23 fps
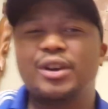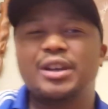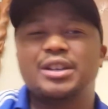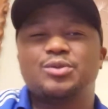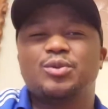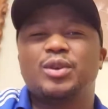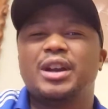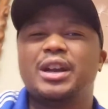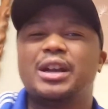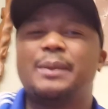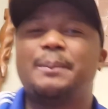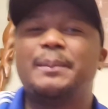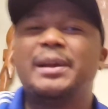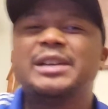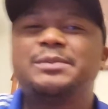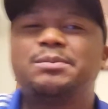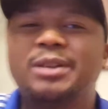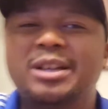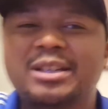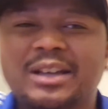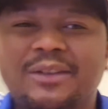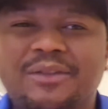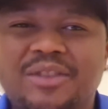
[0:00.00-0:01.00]
He's one of the best
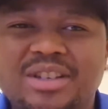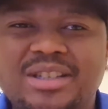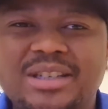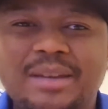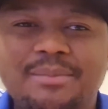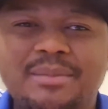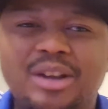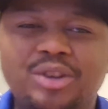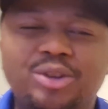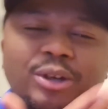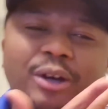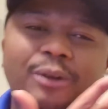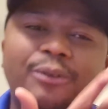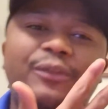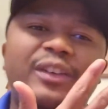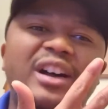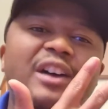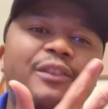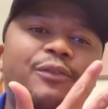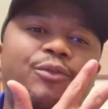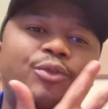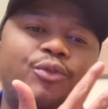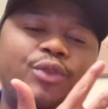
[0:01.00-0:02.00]
players I've ever seen. My top
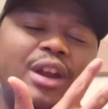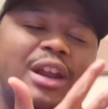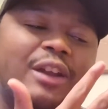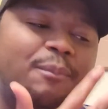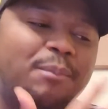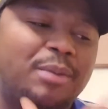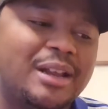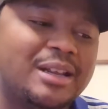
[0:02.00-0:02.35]
five greatest